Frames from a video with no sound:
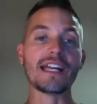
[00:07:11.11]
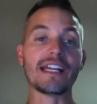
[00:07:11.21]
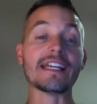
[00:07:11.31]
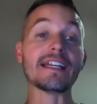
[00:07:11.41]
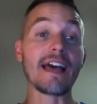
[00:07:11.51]

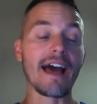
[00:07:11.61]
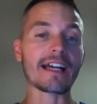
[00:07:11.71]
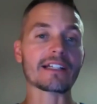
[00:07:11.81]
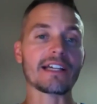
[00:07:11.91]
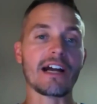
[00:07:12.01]

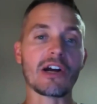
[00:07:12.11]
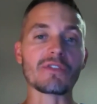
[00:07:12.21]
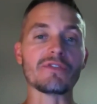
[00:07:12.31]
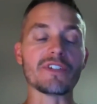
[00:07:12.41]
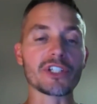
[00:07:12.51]
enact
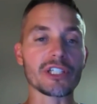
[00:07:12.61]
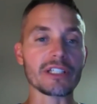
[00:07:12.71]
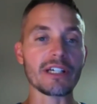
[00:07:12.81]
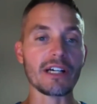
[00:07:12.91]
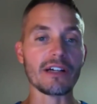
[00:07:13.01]
our
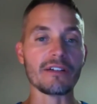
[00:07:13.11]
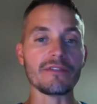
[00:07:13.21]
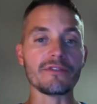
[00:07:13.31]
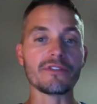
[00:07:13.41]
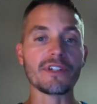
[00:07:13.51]
vision
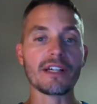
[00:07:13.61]
of